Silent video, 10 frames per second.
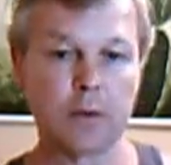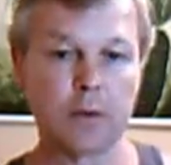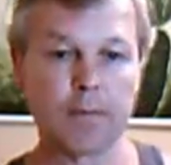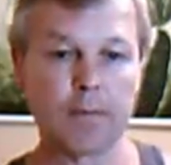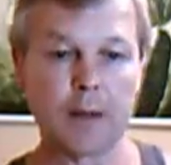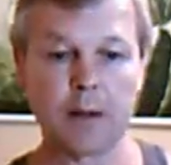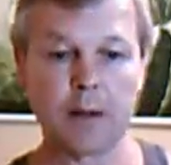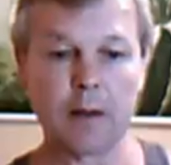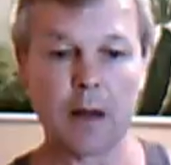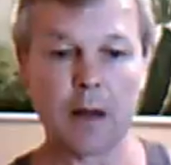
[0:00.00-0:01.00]
And I
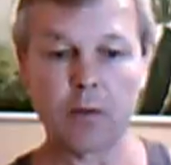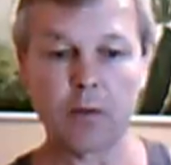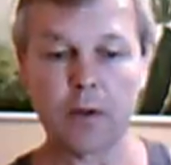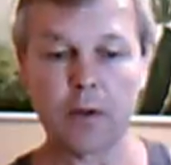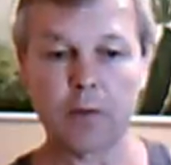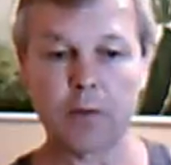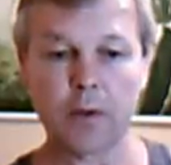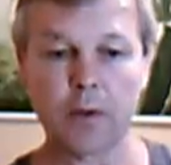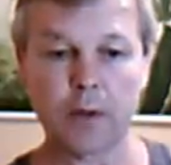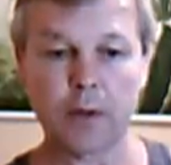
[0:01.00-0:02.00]
don't care if I don't
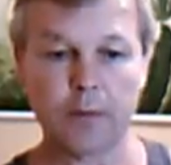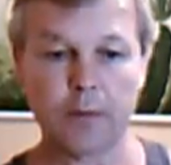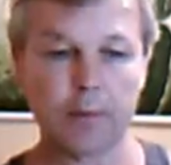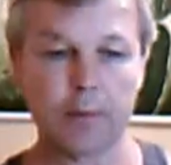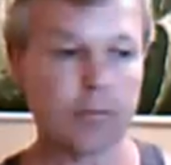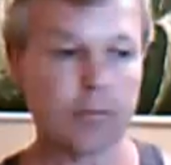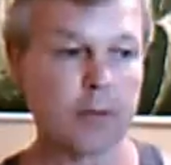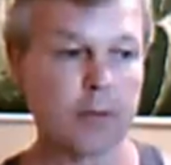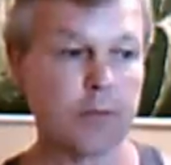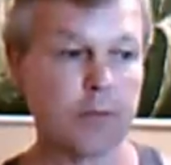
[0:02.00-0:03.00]
have that many
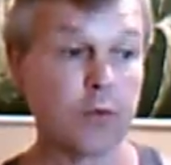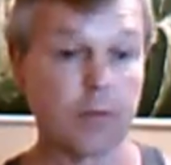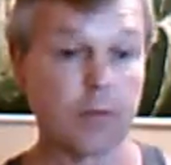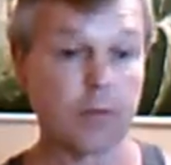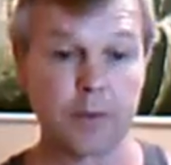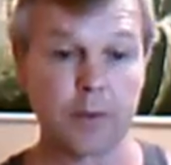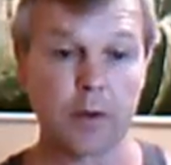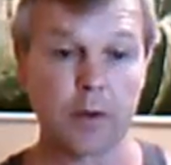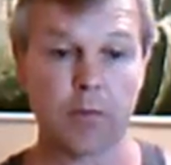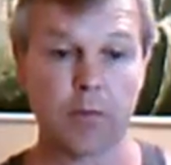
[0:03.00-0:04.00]
views. It'd be nice
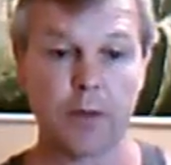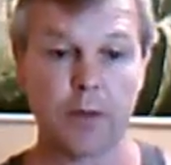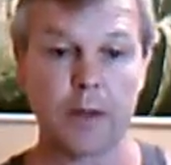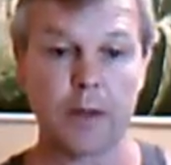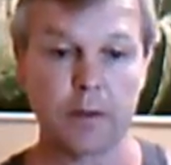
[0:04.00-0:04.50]
if I had,